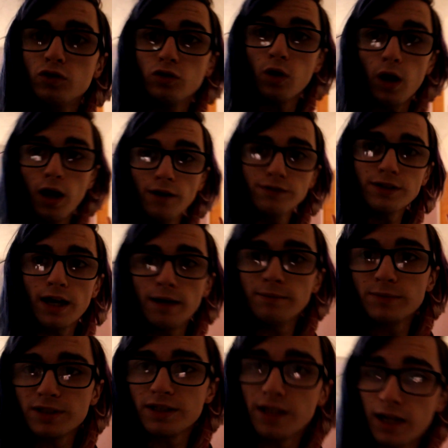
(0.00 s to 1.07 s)
So after
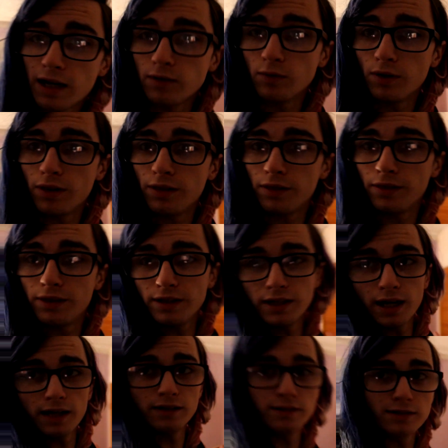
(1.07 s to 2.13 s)
emptying out the
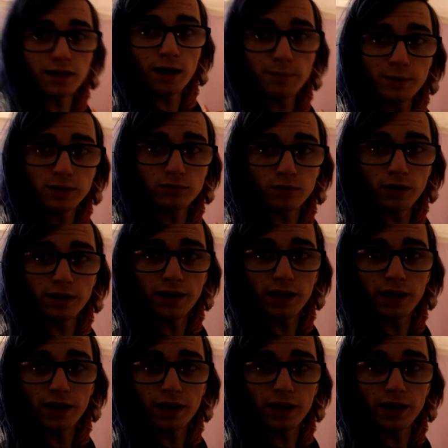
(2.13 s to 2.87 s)
end cupboard right